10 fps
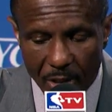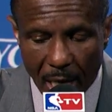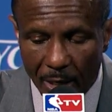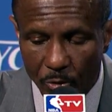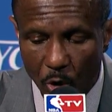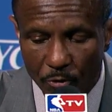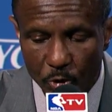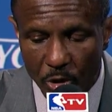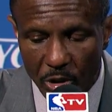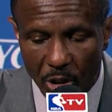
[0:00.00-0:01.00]
I don't know if you
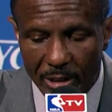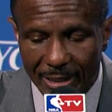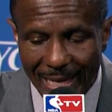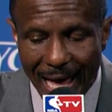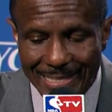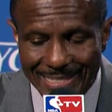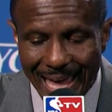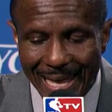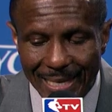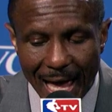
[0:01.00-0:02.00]
can look at a guy's
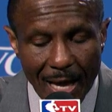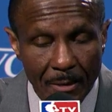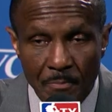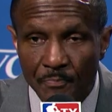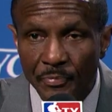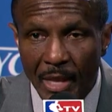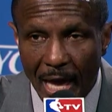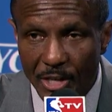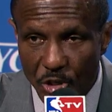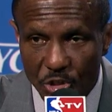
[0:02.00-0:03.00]
stat line
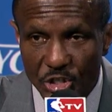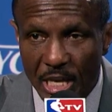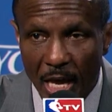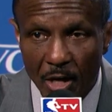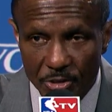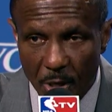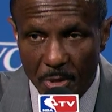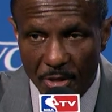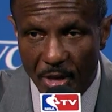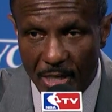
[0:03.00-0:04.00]
and just tell some of
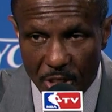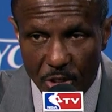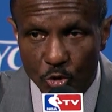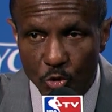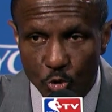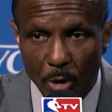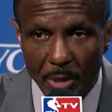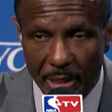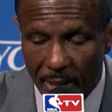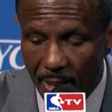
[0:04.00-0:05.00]
the things he's contributing.